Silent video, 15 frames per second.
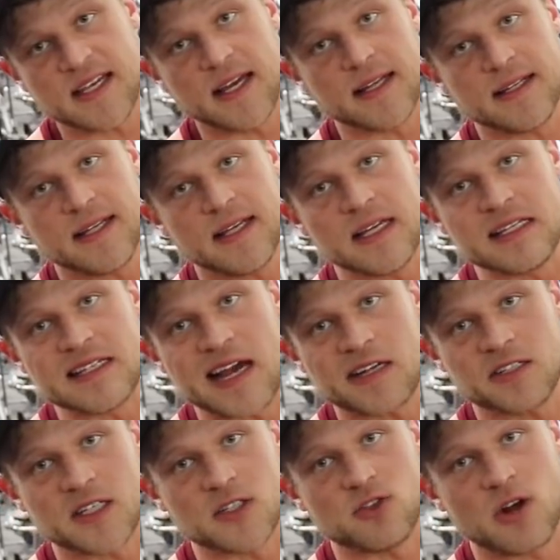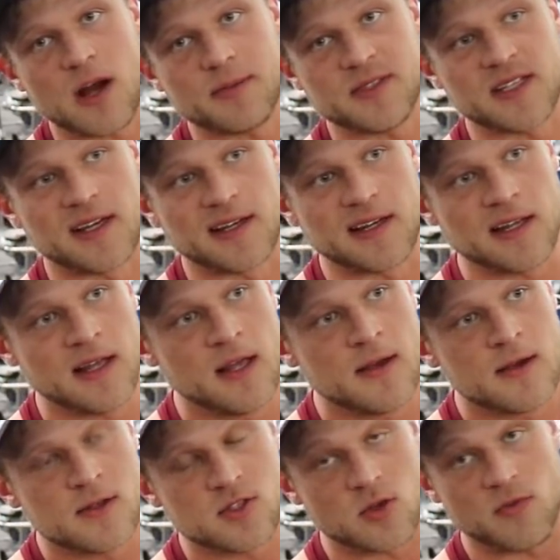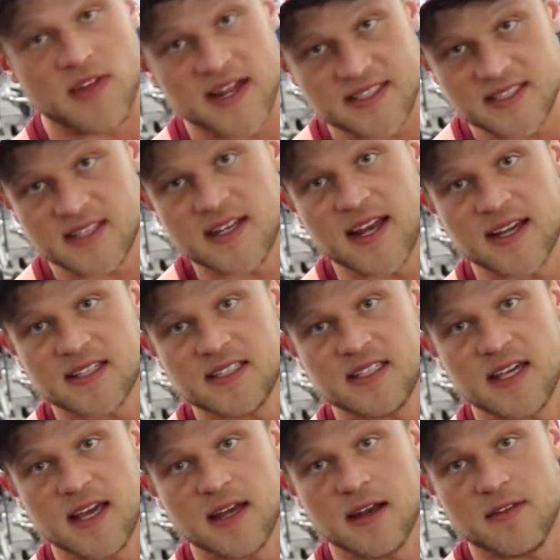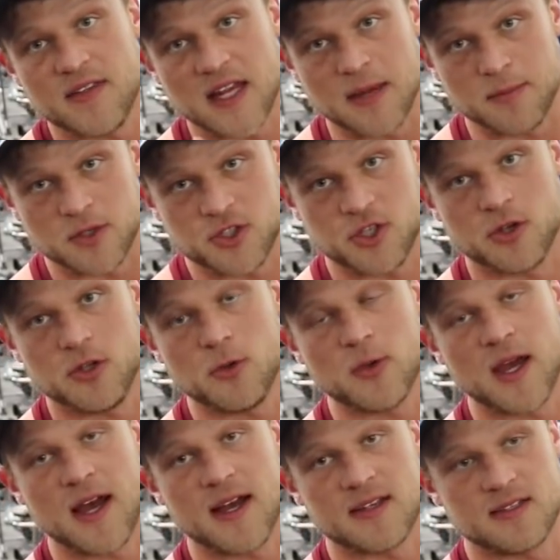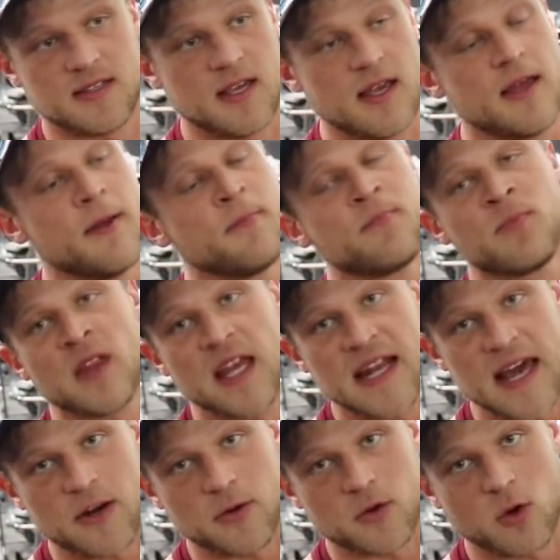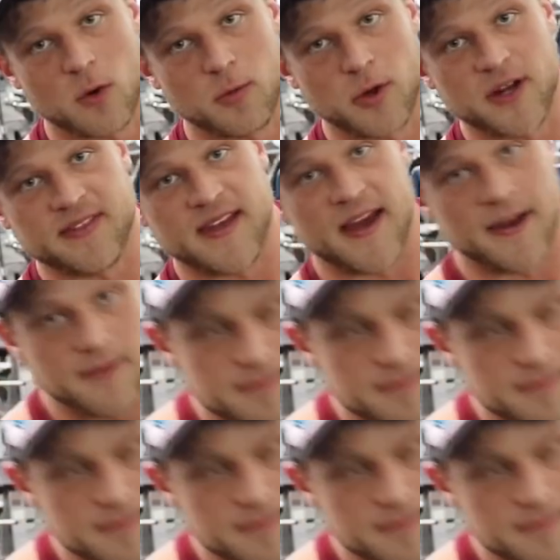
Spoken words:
set is actually a drop set. So that's the next set that I'm going to show you guys and how to incorporate that.